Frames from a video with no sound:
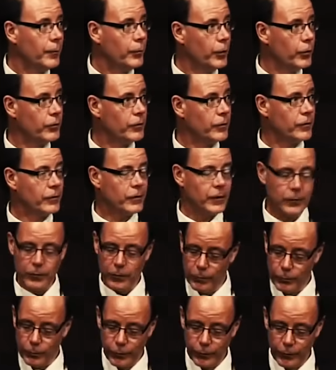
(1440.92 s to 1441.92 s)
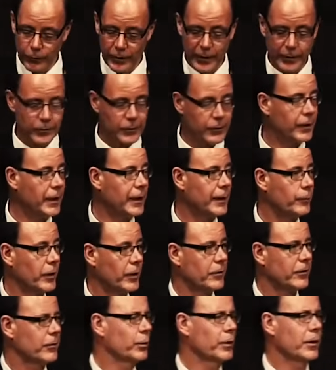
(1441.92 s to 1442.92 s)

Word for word: Moses said, Don't move the ancient landmarks.